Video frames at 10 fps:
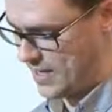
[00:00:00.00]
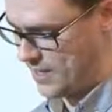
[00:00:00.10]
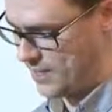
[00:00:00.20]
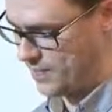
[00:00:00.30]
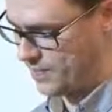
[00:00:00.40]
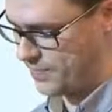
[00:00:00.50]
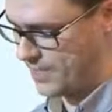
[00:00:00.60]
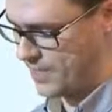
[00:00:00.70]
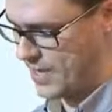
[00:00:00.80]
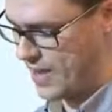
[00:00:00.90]

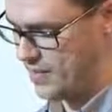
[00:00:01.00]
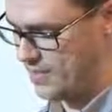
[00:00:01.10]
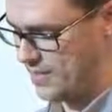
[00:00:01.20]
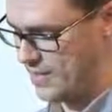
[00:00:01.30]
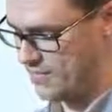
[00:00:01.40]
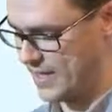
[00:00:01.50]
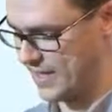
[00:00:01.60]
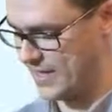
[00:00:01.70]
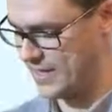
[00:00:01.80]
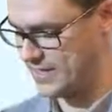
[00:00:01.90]
Now, I
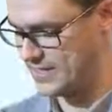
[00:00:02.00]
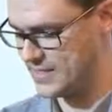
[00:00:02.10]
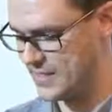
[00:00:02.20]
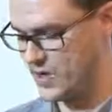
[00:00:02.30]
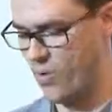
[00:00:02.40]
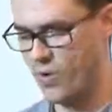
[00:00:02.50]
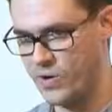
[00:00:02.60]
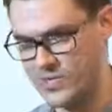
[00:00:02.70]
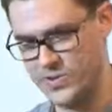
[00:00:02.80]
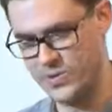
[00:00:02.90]
believe that Git is the
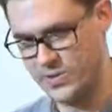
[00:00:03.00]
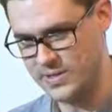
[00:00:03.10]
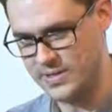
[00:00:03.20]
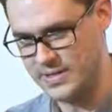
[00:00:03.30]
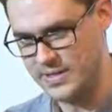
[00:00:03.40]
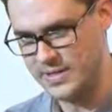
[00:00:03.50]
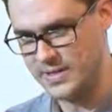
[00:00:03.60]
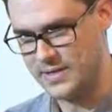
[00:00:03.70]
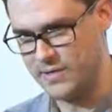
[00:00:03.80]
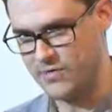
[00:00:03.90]
core tool
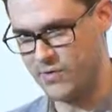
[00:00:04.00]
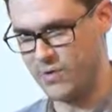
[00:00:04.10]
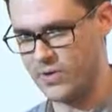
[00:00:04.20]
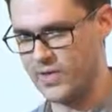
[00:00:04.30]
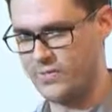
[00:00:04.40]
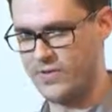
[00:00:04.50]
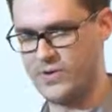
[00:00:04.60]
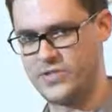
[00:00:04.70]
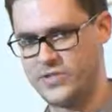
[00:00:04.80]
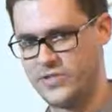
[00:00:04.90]
for the
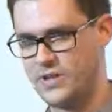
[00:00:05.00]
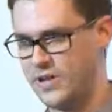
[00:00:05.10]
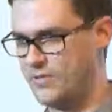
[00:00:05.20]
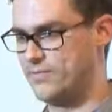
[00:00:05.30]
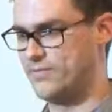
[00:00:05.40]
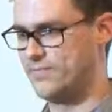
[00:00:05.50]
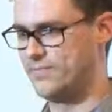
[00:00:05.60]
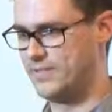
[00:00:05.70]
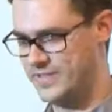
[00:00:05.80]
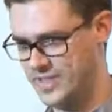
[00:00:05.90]
future of
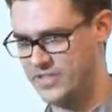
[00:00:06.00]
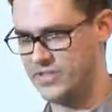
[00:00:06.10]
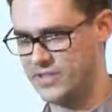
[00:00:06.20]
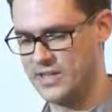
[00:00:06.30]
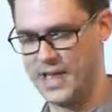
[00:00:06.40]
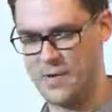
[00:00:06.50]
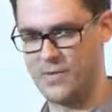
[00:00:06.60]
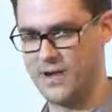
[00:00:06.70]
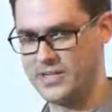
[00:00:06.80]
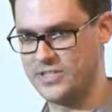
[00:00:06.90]
digital
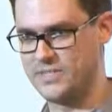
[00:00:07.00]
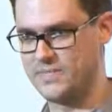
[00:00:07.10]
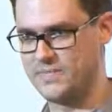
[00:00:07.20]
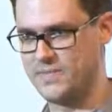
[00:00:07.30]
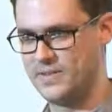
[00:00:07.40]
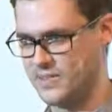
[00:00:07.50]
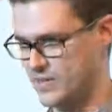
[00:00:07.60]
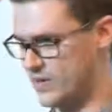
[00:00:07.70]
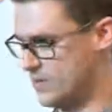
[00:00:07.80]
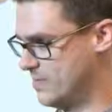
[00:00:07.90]
collaboration.
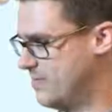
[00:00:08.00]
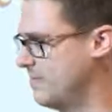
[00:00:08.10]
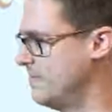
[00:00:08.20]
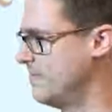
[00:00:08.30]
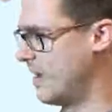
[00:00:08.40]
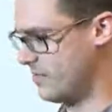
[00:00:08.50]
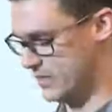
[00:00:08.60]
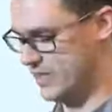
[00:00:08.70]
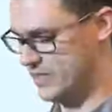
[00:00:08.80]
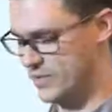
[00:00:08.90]
So
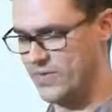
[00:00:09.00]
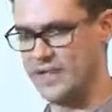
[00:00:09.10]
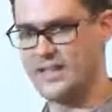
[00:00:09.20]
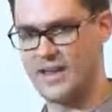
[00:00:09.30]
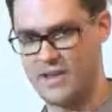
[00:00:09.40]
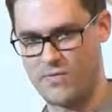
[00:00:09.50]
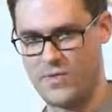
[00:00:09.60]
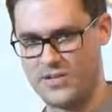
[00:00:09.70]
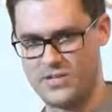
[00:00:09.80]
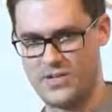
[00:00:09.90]
I really do think that
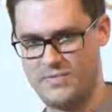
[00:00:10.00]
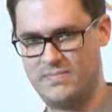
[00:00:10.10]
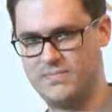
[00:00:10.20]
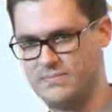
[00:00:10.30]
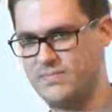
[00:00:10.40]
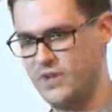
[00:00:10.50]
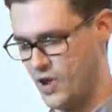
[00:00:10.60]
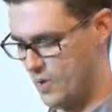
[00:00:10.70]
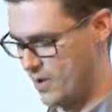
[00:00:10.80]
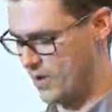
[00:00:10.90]
everyone should
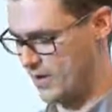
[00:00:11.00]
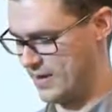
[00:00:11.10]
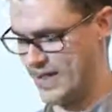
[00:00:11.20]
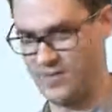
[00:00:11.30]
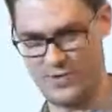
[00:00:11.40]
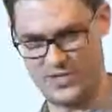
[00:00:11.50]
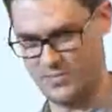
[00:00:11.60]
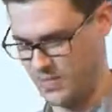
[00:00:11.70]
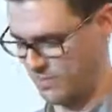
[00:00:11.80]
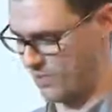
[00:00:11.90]
know about it and
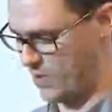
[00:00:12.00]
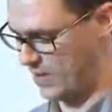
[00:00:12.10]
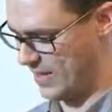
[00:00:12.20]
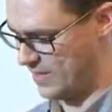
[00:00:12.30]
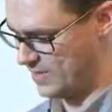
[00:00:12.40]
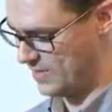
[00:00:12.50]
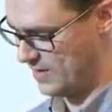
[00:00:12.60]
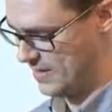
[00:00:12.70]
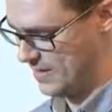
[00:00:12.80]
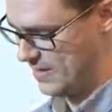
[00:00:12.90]
we should be promoting it.
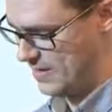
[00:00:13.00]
